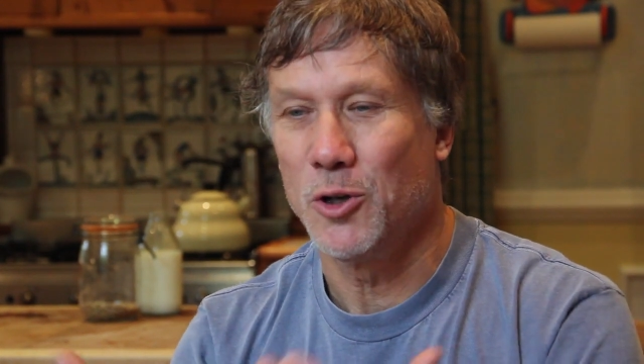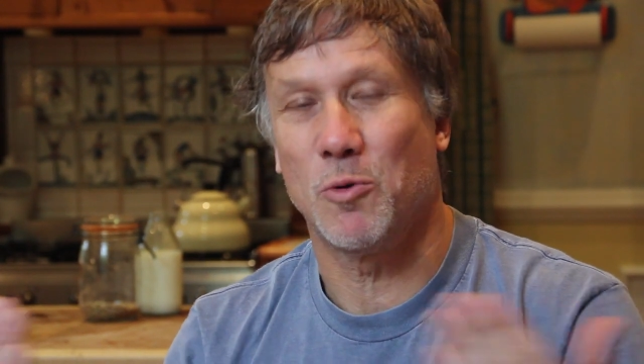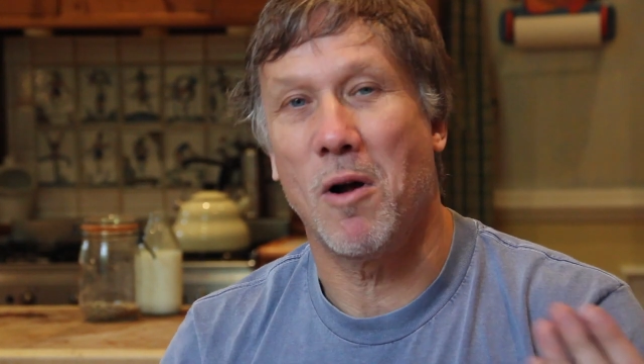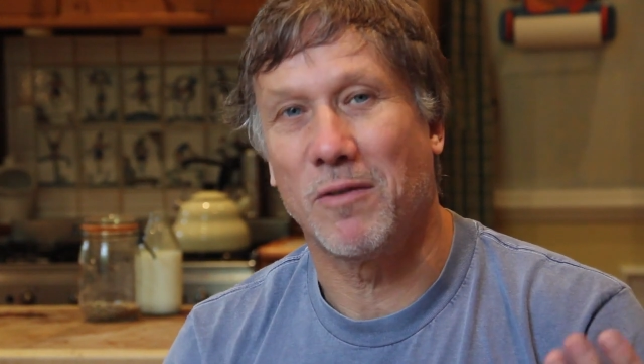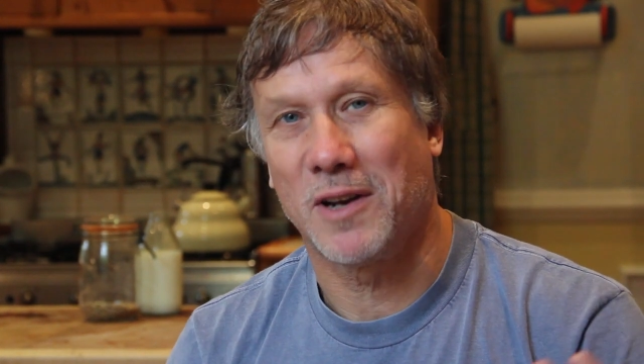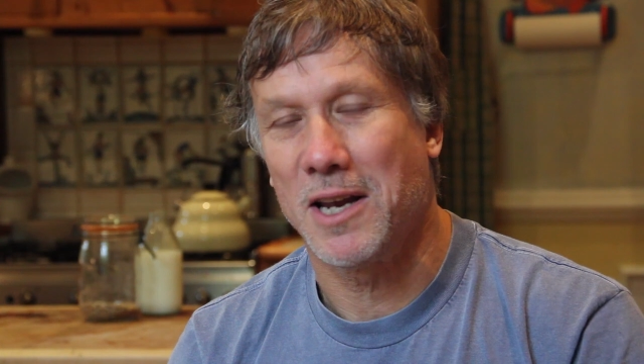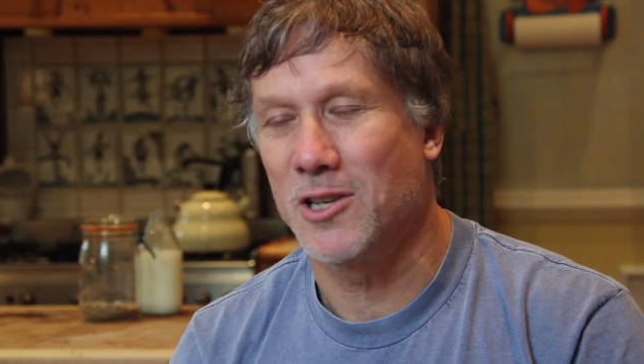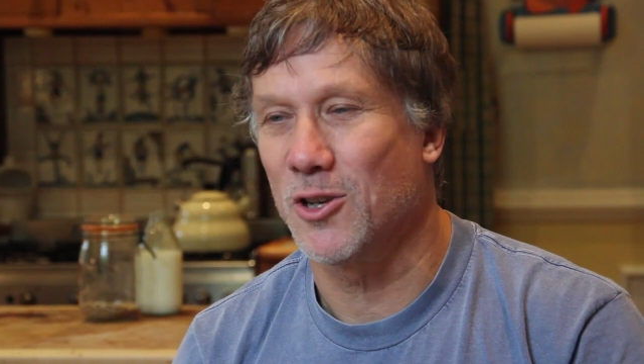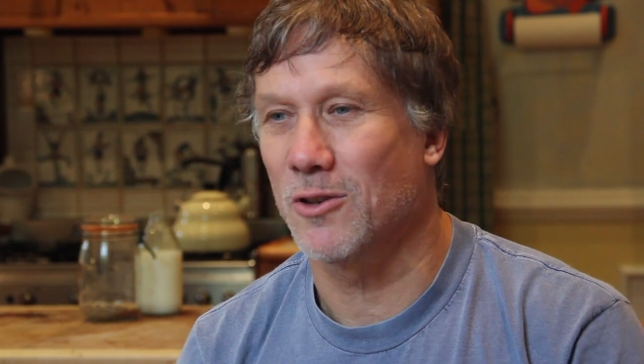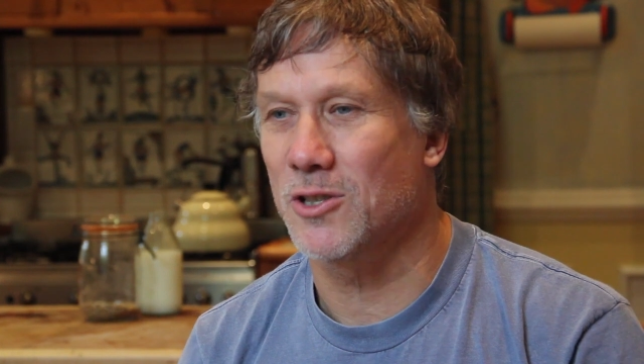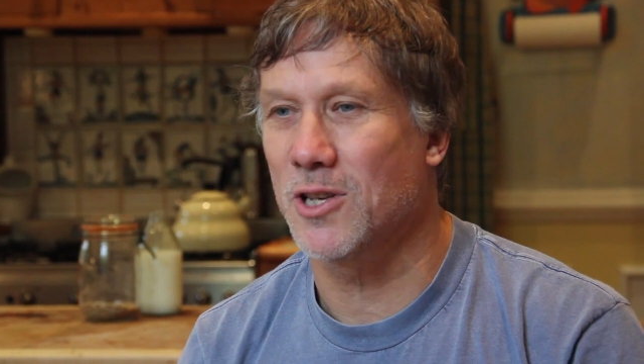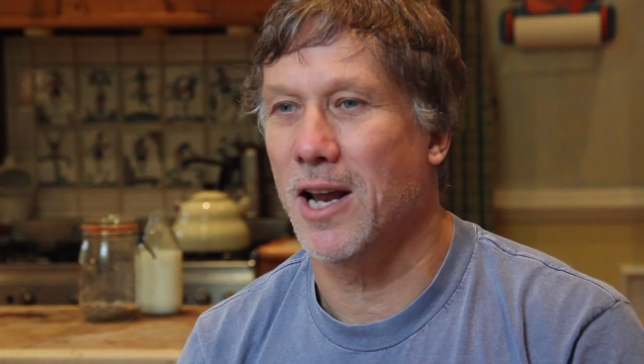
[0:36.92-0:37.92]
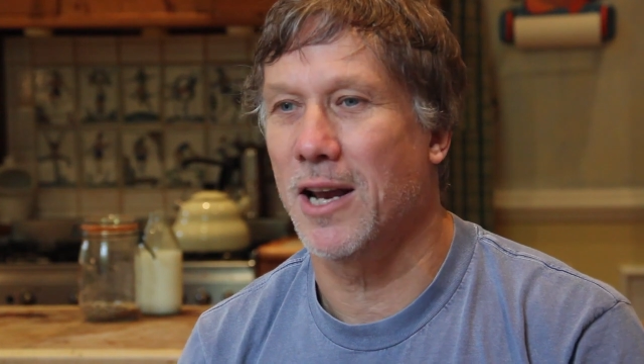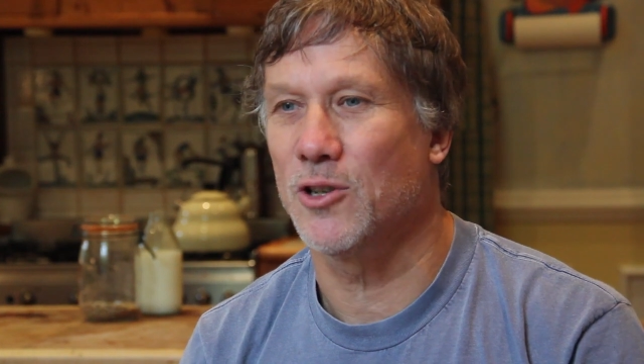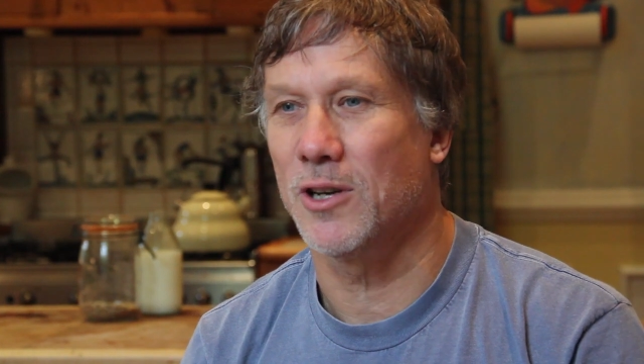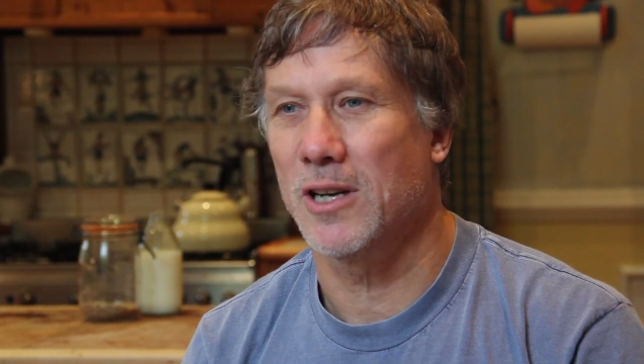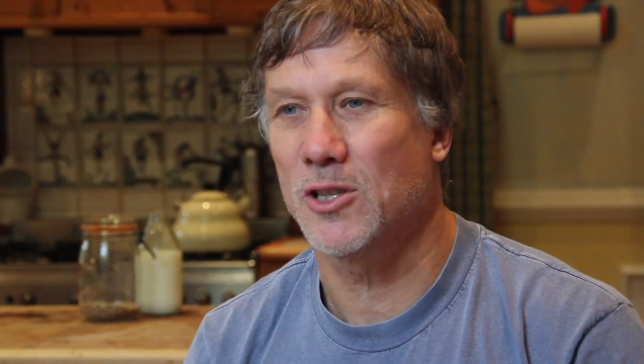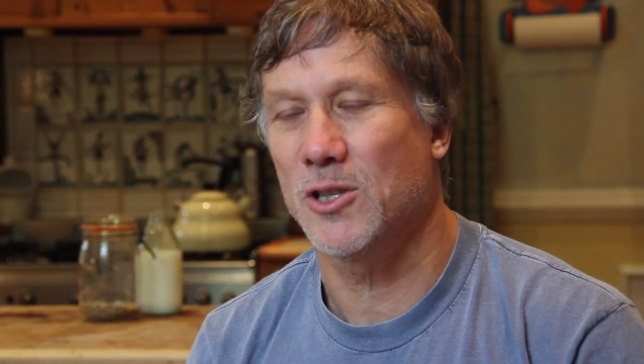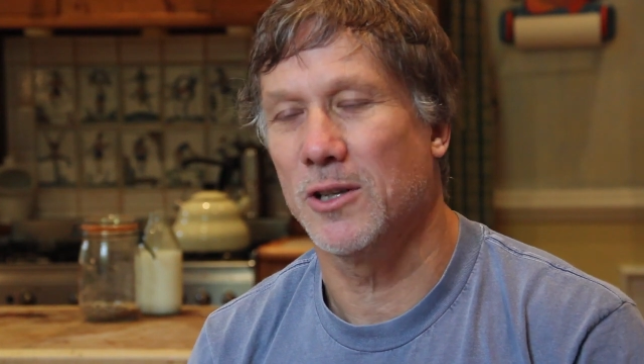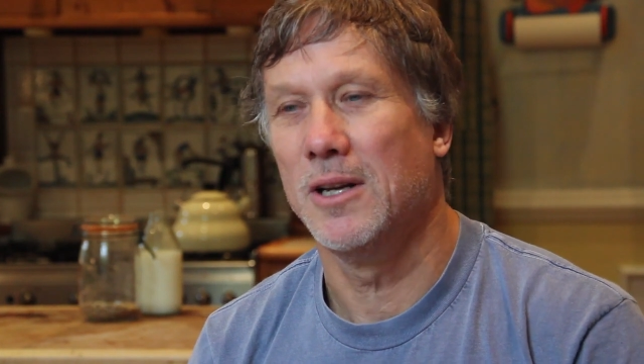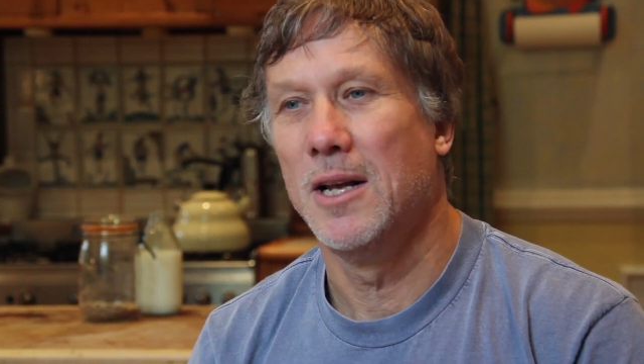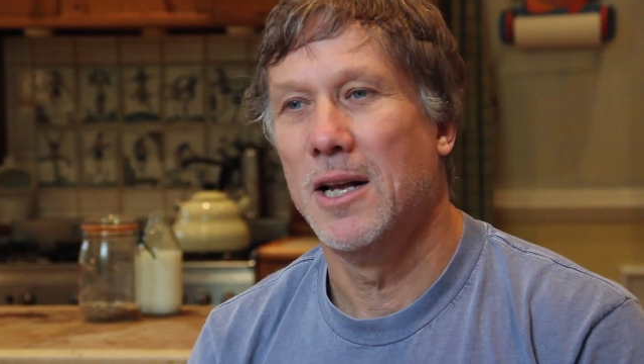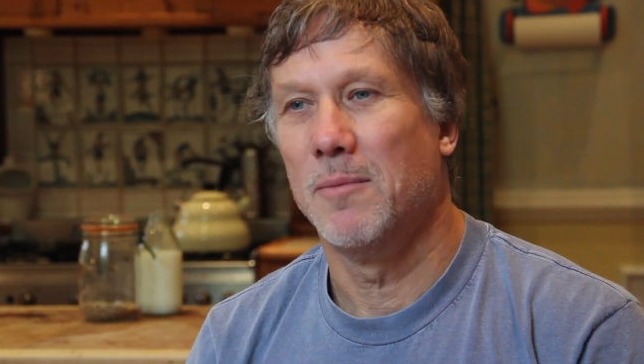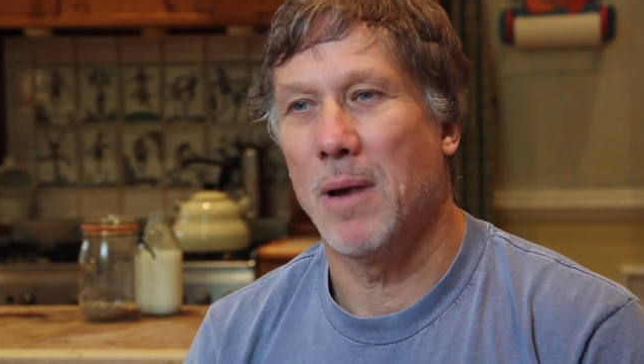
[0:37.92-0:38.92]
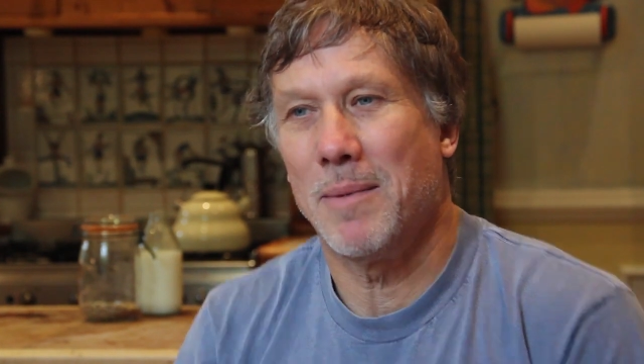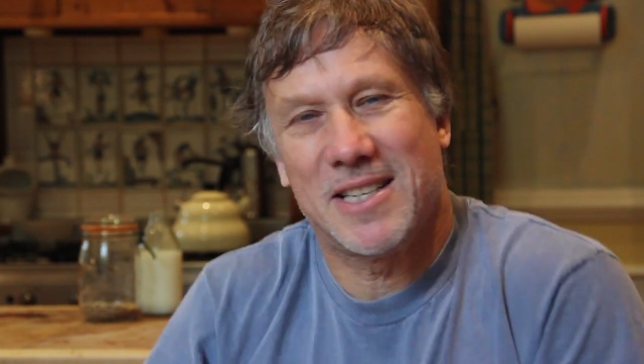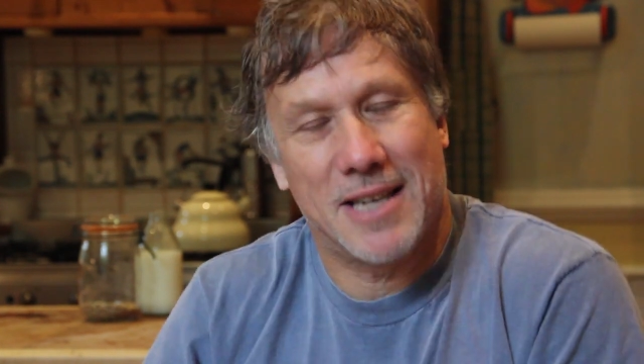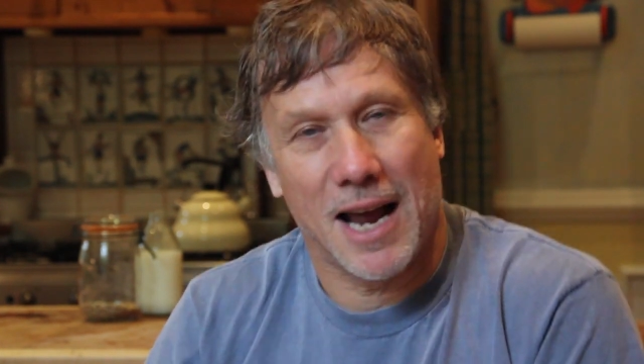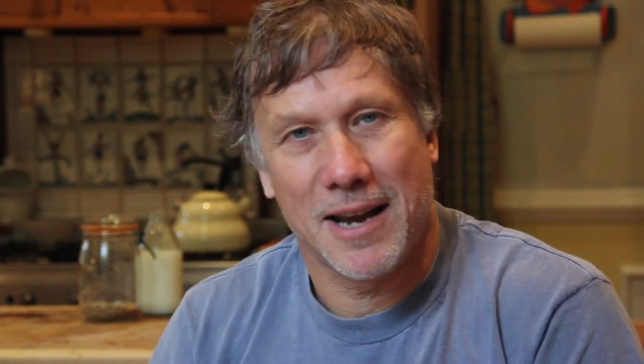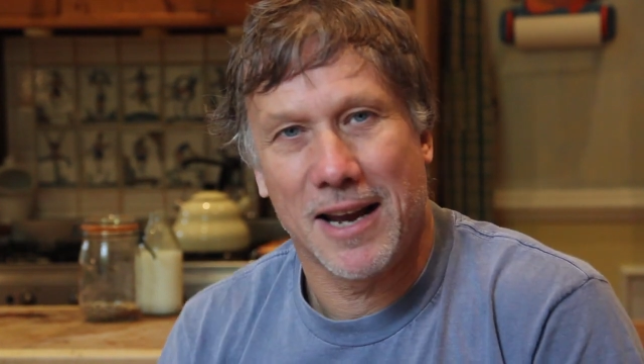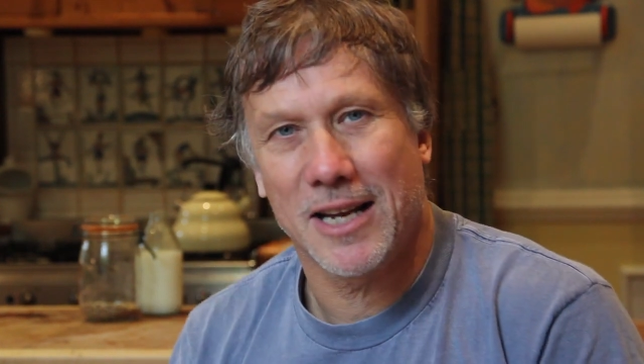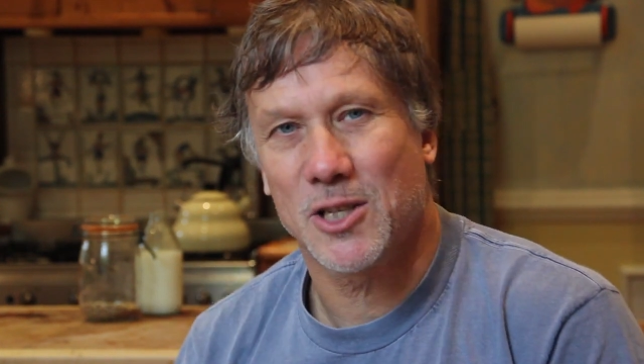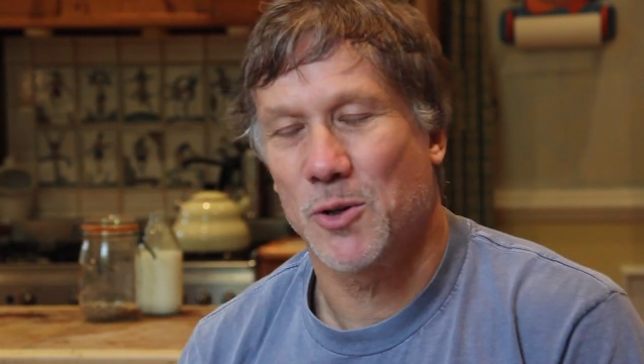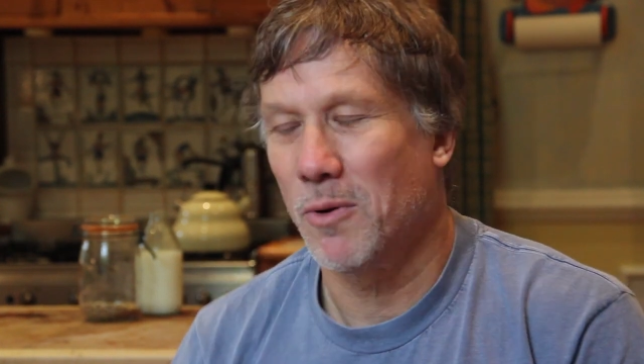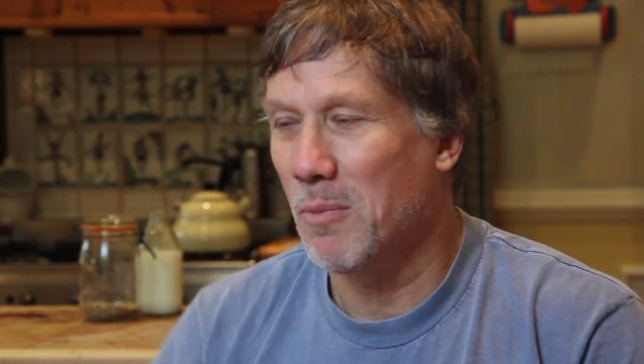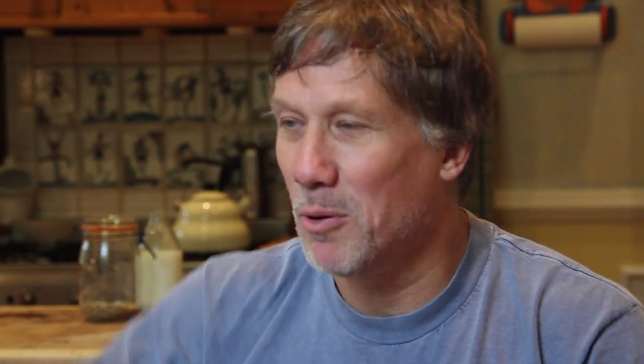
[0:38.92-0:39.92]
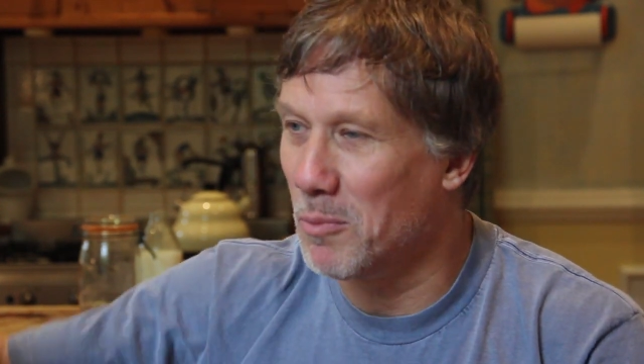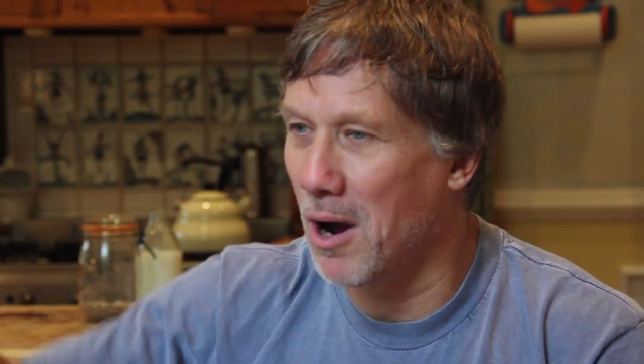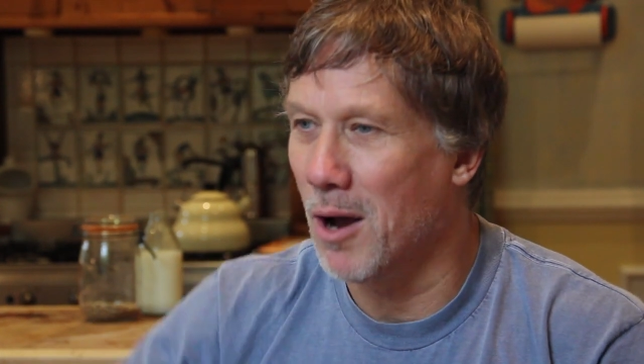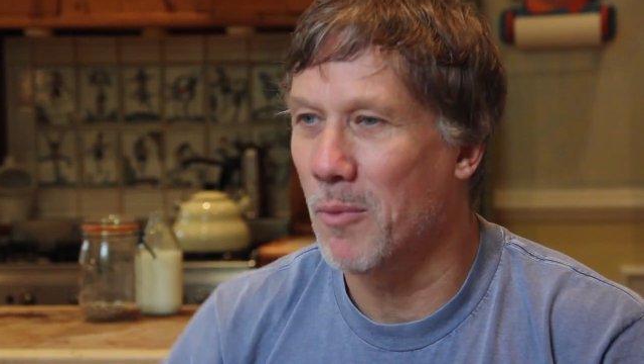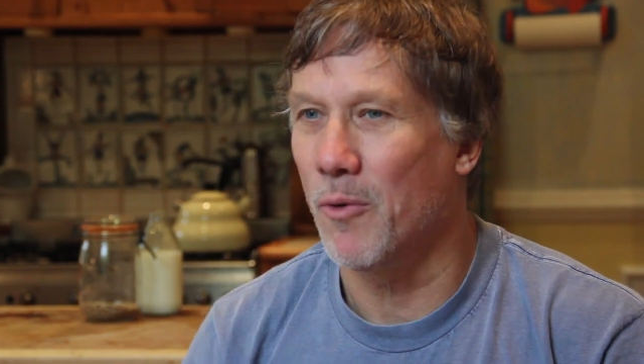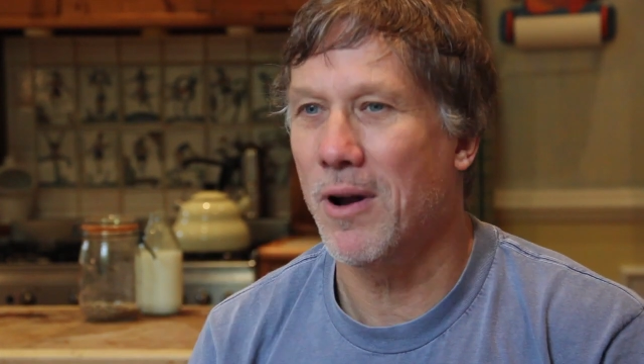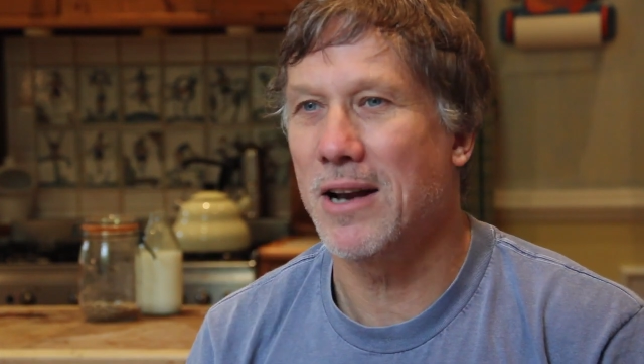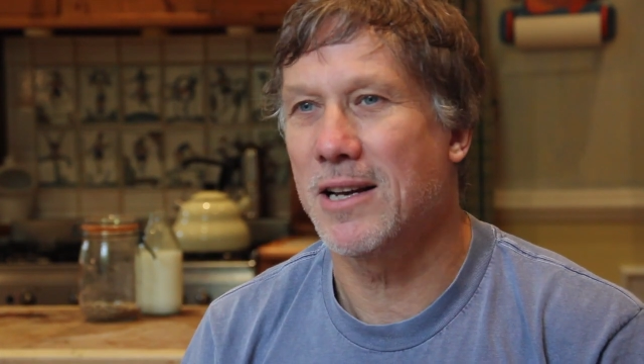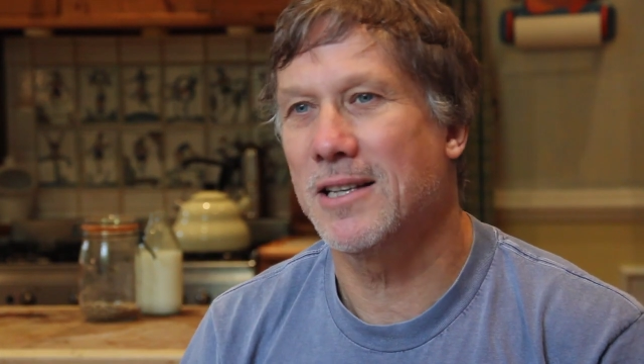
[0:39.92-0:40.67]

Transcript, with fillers: 12 kids on stage, and he used to make me stand next to her. I put my arm around her.